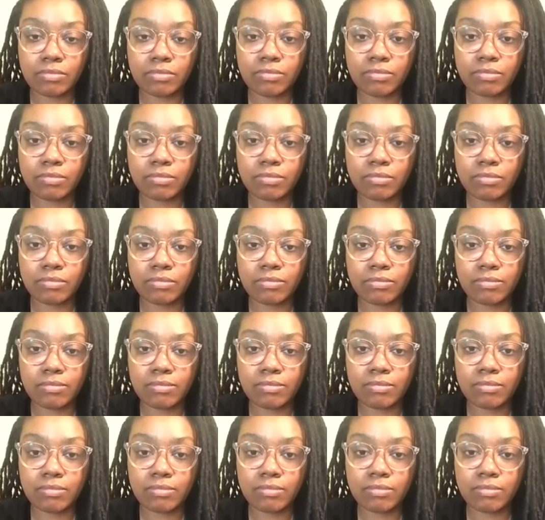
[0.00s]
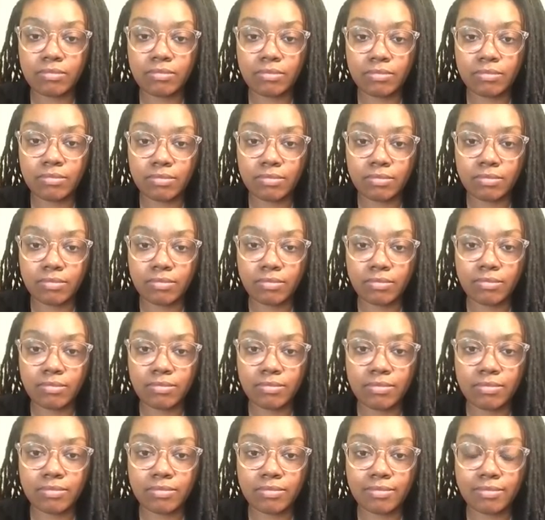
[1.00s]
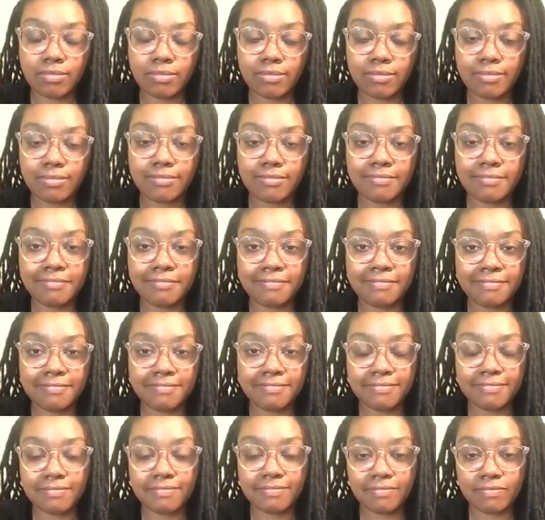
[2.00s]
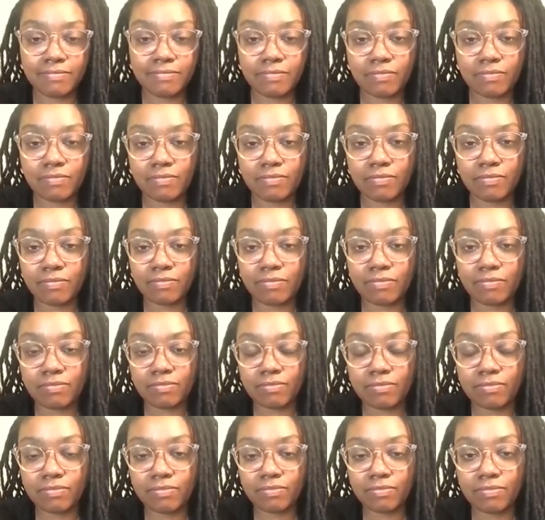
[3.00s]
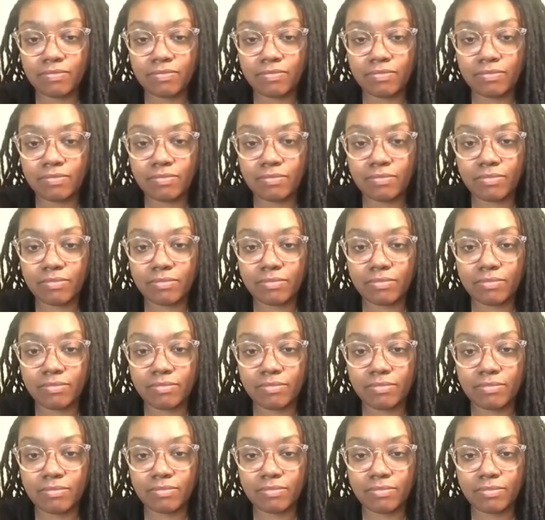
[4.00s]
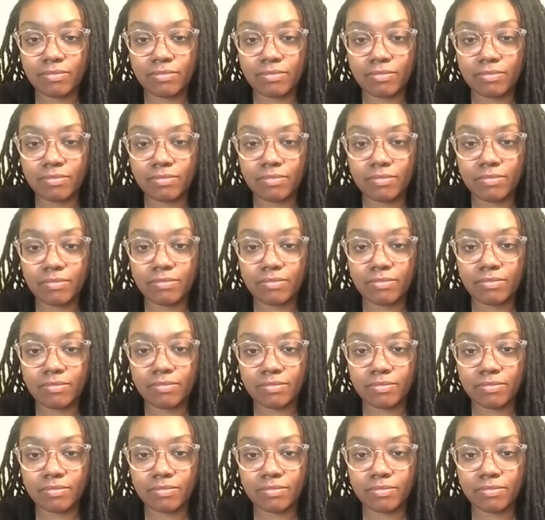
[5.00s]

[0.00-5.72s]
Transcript: [no speech]